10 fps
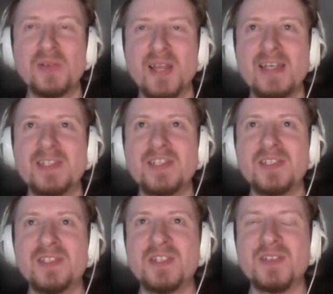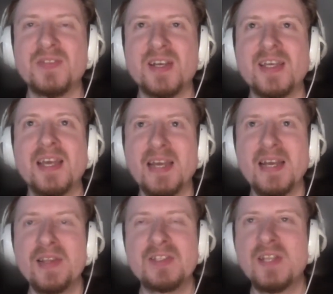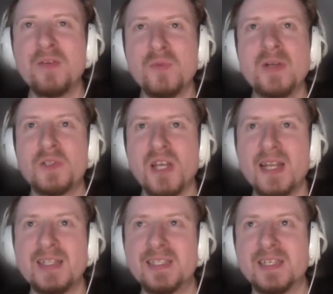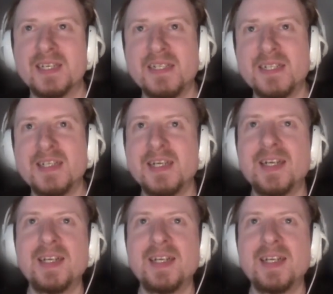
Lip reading: and shoot lasers and stuff. Like, there's no real challenge there. Every